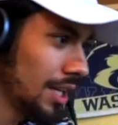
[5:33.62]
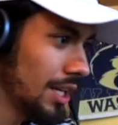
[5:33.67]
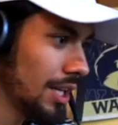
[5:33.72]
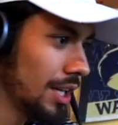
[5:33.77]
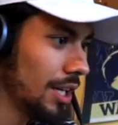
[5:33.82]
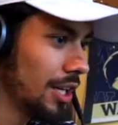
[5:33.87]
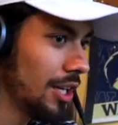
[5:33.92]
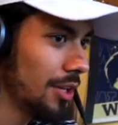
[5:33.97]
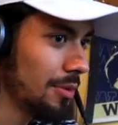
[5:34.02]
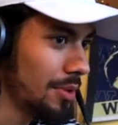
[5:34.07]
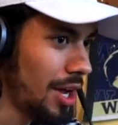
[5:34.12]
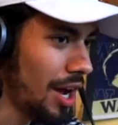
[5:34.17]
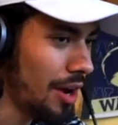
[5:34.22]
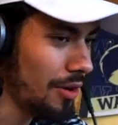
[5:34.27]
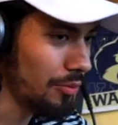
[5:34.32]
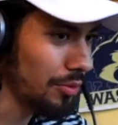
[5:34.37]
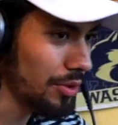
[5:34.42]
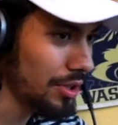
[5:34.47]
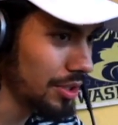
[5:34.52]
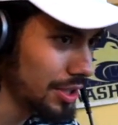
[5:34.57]

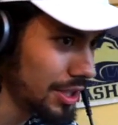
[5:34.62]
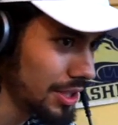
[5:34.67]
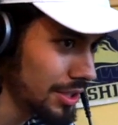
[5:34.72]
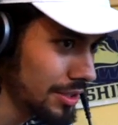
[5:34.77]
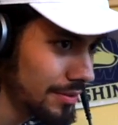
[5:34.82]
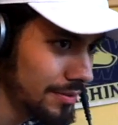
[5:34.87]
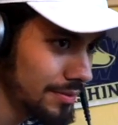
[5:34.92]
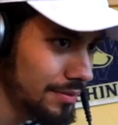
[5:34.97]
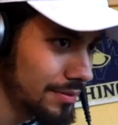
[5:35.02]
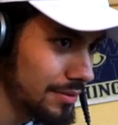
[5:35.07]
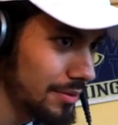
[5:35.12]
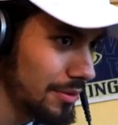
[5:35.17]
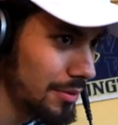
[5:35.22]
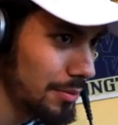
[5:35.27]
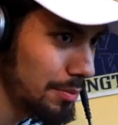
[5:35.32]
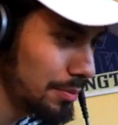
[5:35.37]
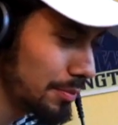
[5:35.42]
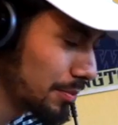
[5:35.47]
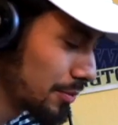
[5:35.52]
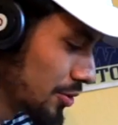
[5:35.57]
Not really.
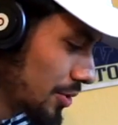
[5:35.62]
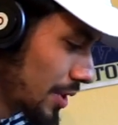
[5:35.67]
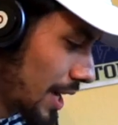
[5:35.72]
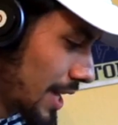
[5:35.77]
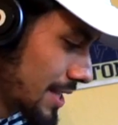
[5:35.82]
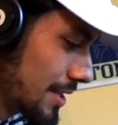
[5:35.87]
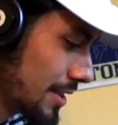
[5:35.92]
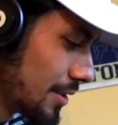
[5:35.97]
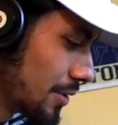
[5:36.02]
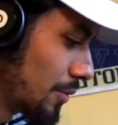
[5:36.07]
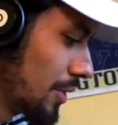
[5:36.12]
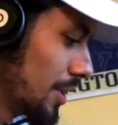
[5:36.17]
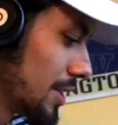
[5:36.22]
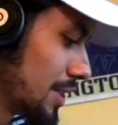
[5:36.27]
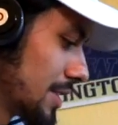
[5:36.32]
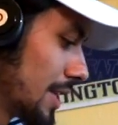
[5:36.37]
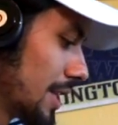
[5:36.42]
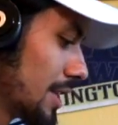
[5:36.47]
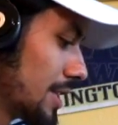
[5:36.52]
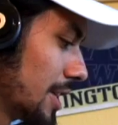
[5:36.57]
You guys did win a
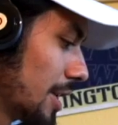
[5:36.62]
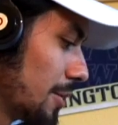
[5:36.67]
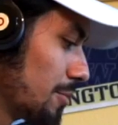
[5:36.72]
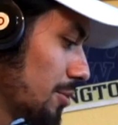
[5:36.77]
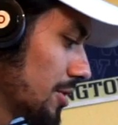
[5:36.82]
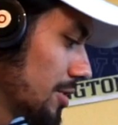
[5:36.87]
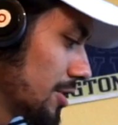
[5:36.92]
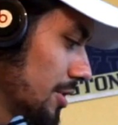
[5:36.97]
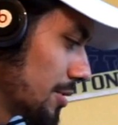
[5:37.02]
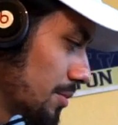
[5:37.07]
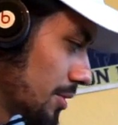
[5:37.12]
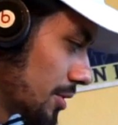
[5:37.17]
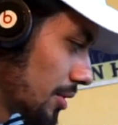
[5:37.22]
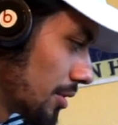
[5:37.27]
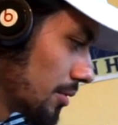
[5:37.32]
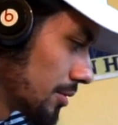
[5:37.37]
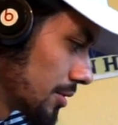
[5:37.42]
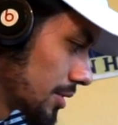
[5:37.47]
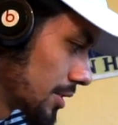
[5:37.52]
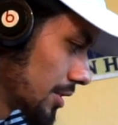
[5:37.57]
state championship,
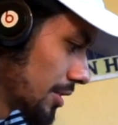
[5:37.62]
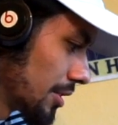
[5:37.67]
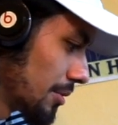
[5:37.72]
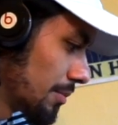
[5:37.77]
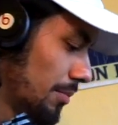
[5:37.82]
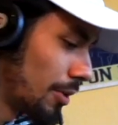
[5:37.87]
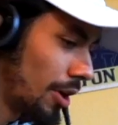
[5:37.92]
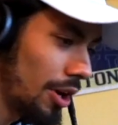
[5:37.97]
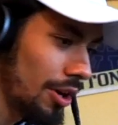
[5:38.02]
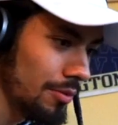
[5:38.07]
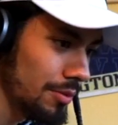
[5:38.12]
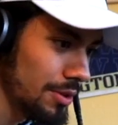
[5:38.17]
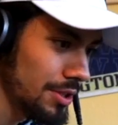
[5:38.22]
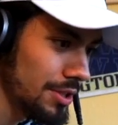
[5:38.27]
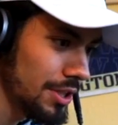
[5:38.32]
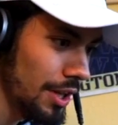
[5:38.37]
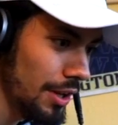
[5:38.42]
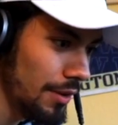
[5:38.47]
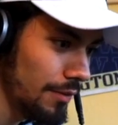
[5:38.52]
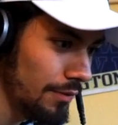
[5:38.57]
so the bar was
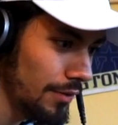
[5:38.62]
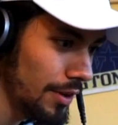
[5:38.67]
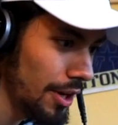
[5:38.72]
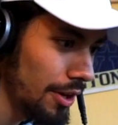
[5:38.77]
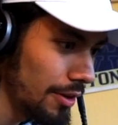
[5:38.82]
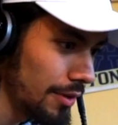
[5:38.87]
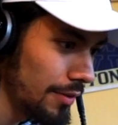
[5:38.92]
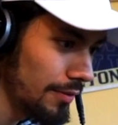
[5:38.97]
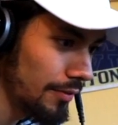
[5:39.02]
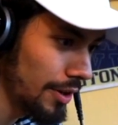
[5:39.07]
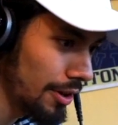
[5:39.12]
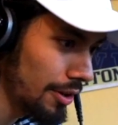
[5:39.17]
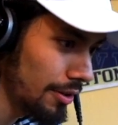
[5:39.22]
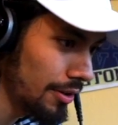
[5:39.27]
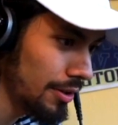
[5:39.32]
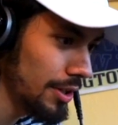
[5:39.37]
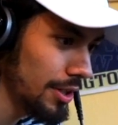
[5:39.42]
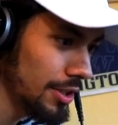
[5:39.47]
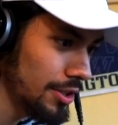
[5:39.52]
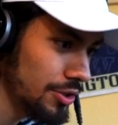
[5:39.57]
set very,
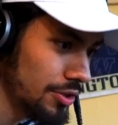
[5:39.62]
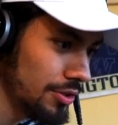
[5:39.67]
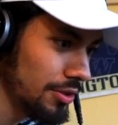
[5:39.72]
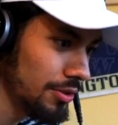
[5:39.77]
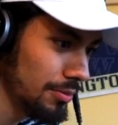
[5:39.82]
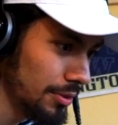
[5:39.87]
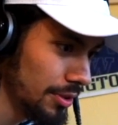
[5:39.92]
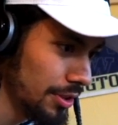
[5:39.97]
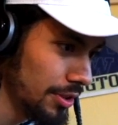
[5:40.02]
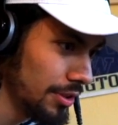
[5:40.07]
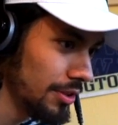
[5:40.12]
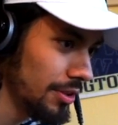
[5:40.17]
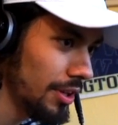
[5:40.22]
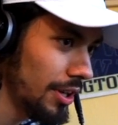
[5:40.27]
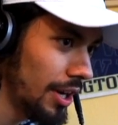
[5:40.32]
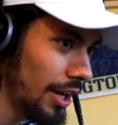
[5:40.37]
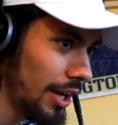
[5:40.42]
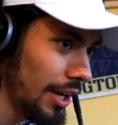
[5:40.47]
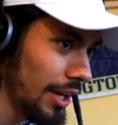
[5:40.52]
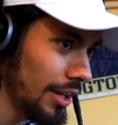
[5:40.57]
very extremely
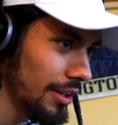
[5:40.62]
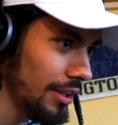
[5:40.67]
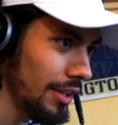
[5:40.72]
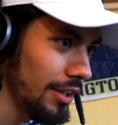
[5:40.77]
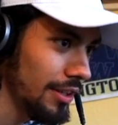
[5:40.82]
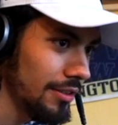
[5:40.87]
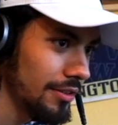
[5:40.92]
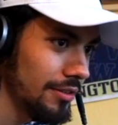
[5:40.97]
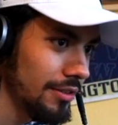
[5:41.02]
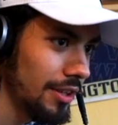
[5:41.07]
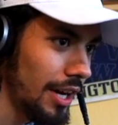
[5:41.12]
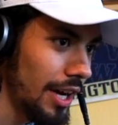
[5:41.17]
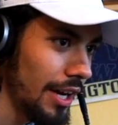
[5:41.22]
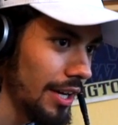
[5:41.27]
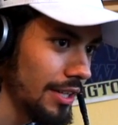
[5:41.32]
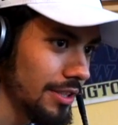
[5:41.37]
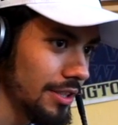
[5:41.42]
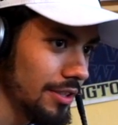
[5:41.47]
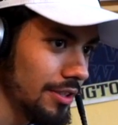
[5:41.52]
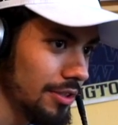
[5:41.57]
high, like the
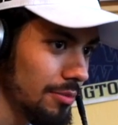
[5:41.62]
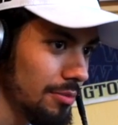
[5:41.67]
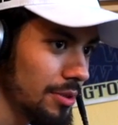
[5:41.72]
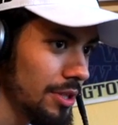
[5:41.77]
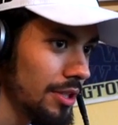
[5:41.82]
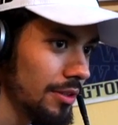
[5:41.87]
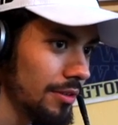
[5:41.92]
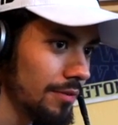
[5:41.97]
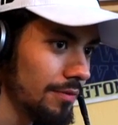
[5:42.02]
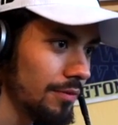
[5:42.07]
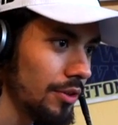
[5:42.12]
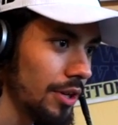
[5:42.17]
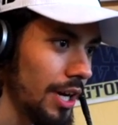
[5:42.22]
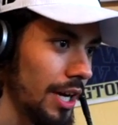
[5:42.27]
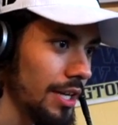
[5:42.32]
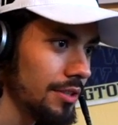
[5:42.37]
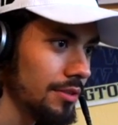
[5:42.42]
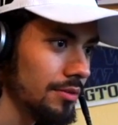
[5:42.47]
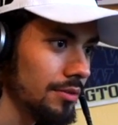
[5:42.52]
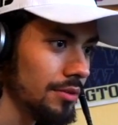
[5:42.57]
highest it could be for a
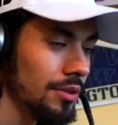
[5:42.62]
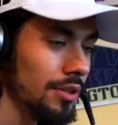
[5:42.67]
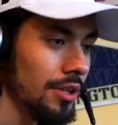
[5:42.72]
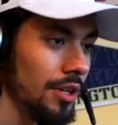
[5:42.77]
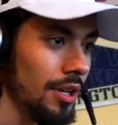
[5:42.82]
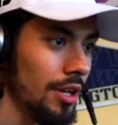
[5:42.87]
high school.